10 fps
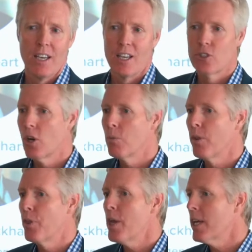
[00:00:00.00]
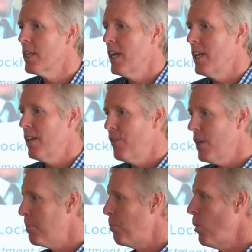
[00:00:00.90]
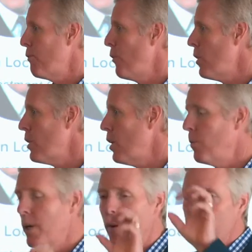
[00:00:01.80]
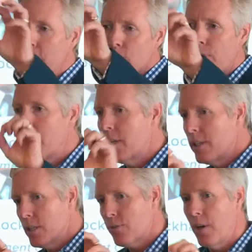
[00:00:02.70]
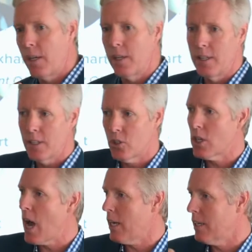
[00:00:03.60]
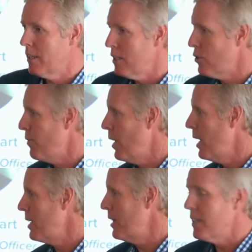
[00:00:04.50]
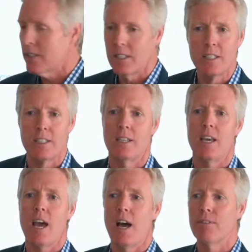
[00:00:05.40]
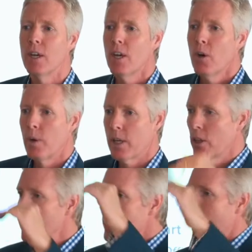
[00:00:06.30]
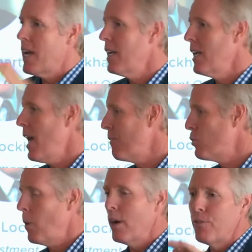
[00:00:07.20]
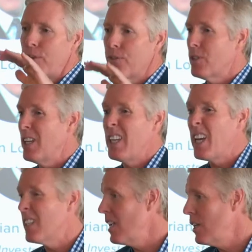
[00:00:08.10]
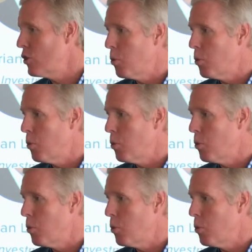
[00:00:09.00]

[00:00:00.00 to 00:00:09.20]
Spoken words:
And so we think that if in a portfolio we own this fund and this fund and this stock and this fund and this ETF, we can look at it and have 12, 15, 18,